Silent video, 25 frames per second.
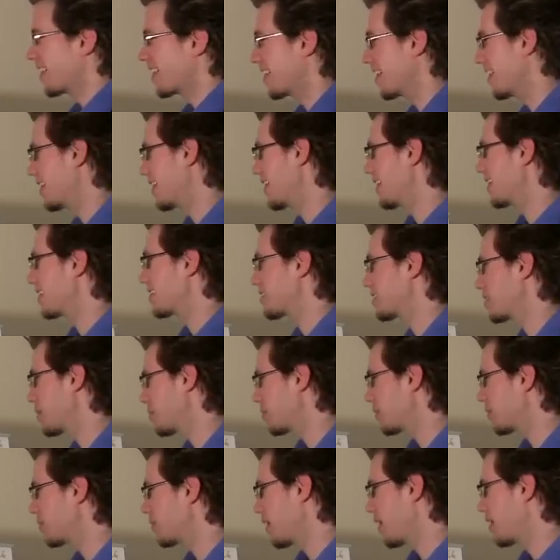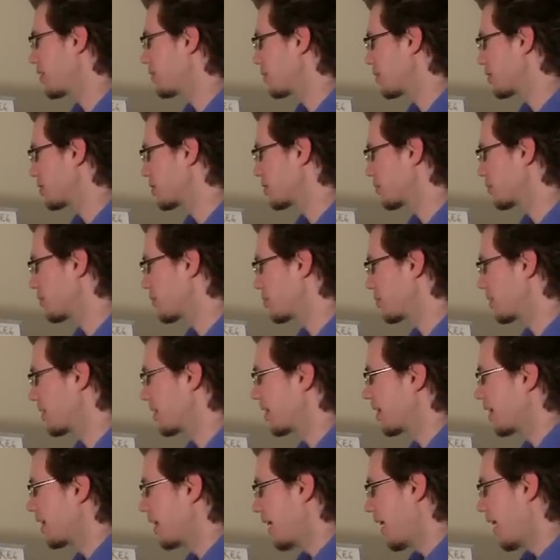A simplified version would be
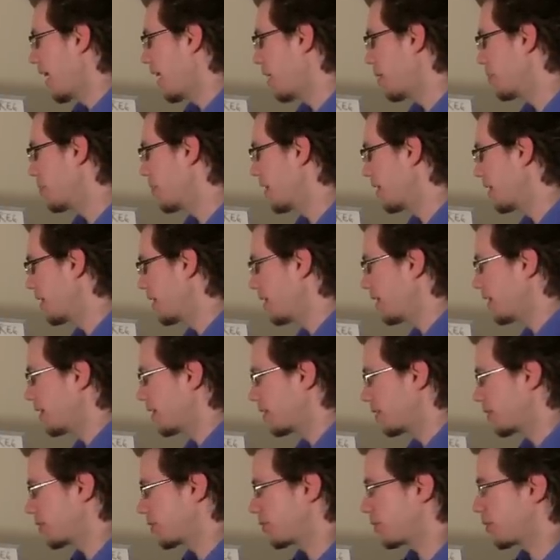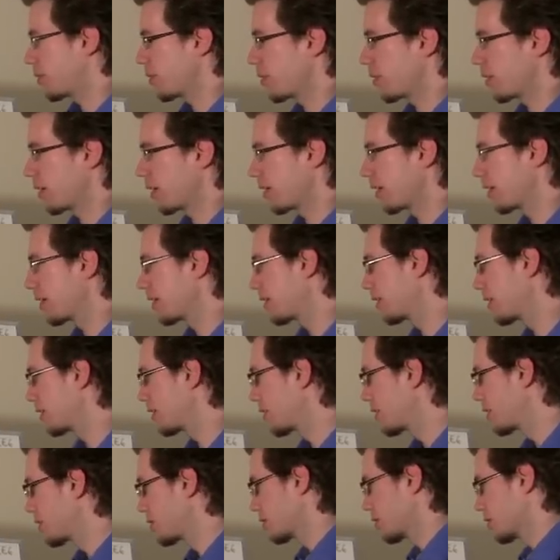how many? 4.
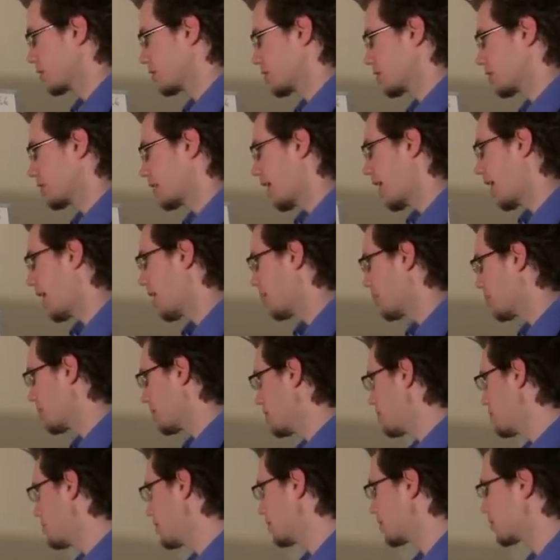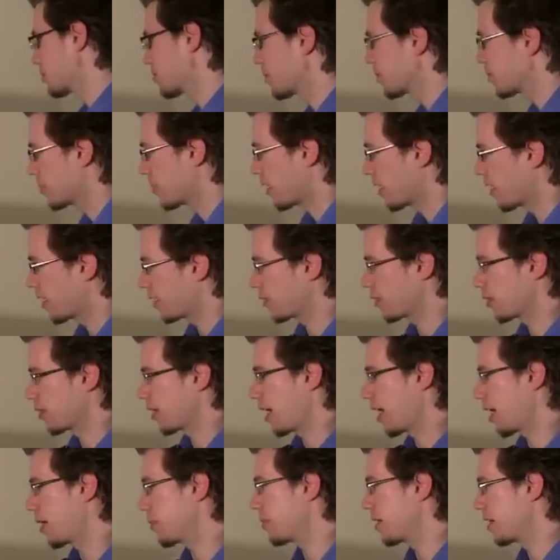So it's just how many beats per bar,
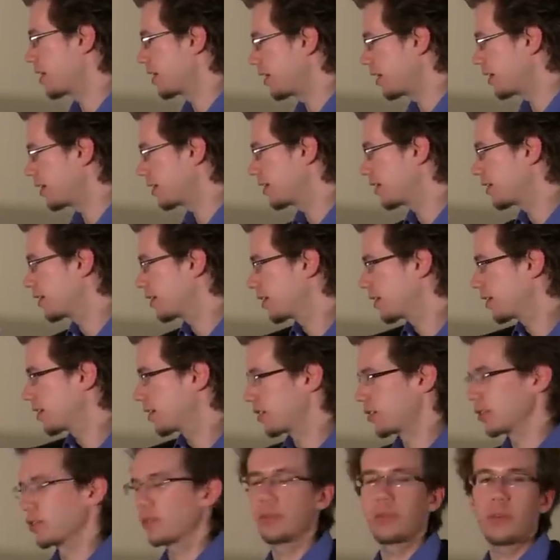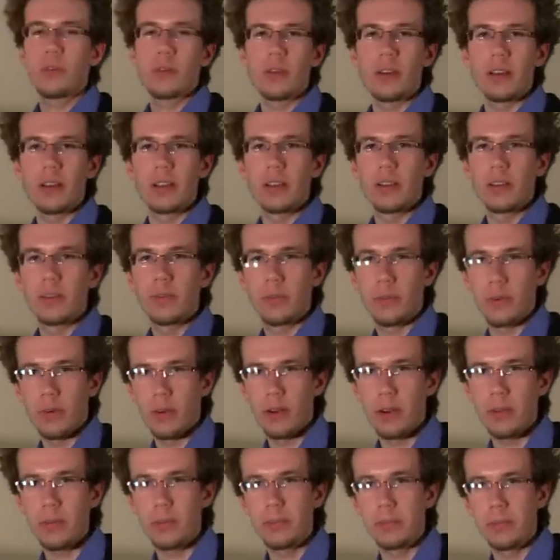or how many? There's 4.
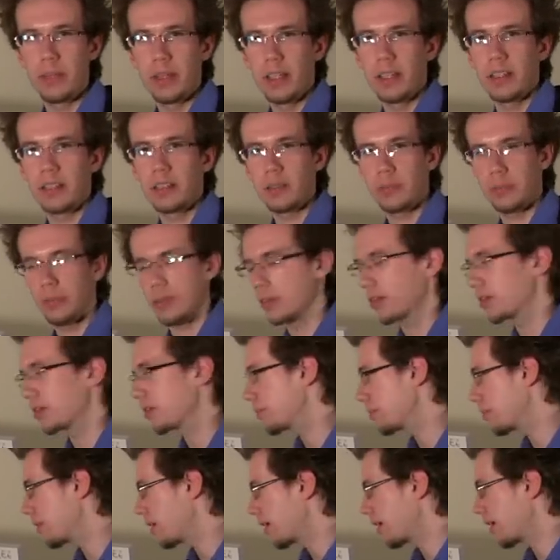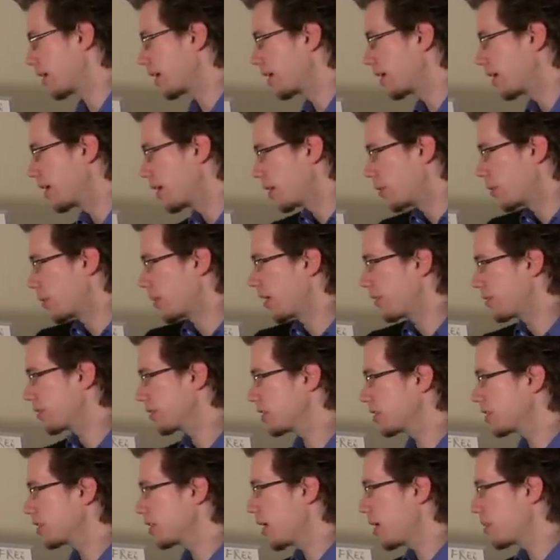4 beats per bar. Whatever
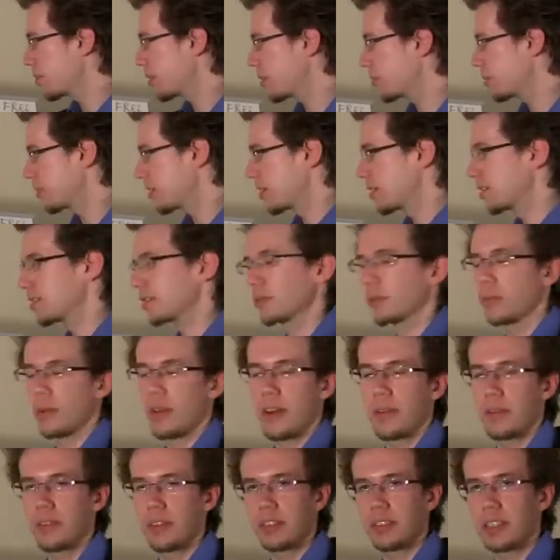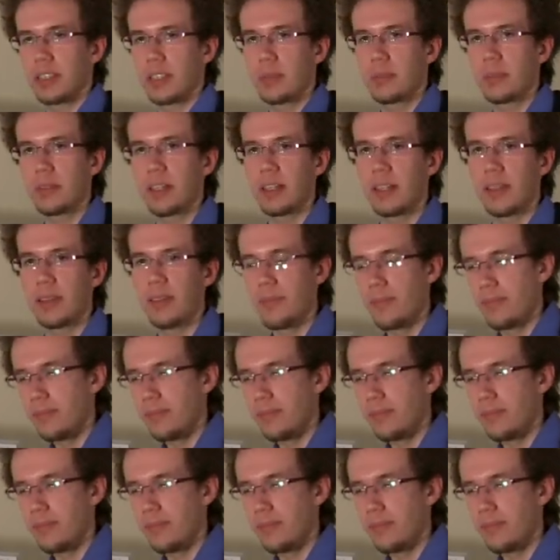the top number is whatever it's going to be.